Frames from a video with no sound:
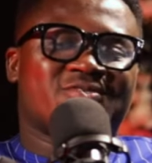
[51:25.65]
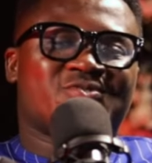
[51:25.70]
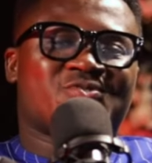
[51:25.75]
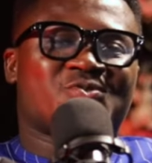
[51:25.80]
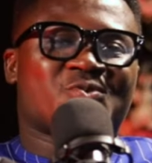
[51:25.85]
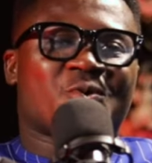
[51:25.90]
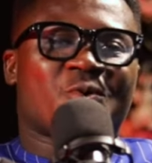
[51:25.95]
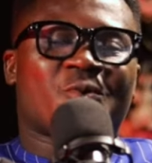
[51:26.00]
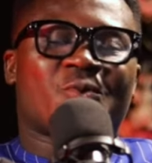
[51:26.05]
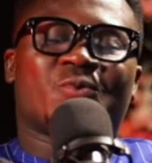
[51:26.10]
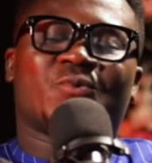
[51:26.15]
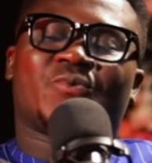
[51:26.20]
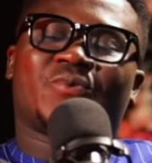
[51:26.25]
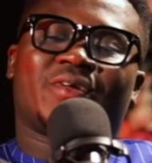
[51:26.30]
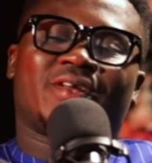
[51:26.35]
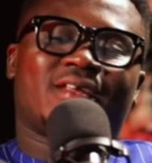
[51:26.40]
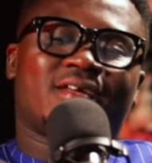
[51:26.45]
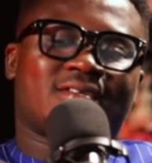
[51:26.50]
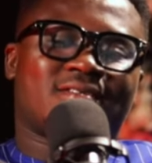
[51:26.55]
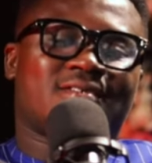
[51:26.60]
So
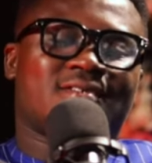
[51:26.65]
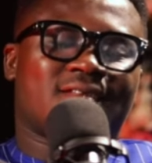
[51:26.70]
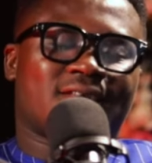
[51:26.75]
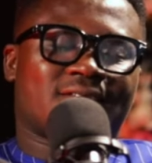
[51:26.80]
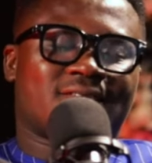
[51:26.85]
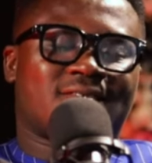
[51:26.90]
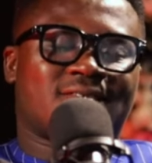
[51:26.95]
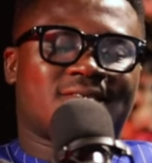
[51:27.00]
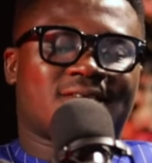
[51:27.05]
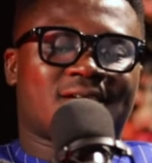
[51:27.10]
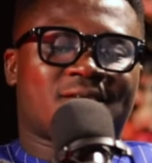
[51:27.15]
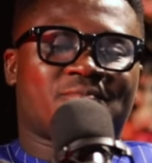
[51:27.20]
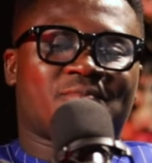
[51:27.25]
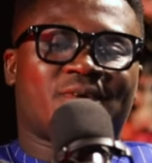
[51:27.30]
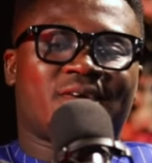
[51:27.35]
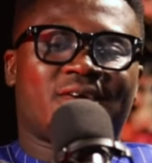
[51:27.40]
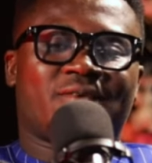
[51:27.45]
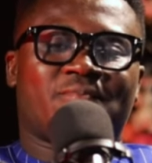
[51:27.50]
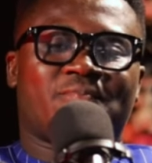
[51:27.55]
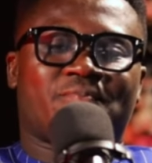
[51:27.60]
let's let's um
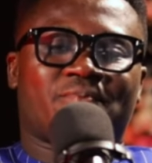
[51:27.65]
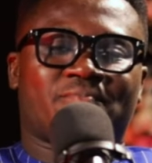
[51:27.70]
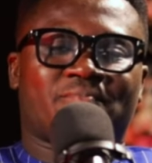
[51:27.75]
keep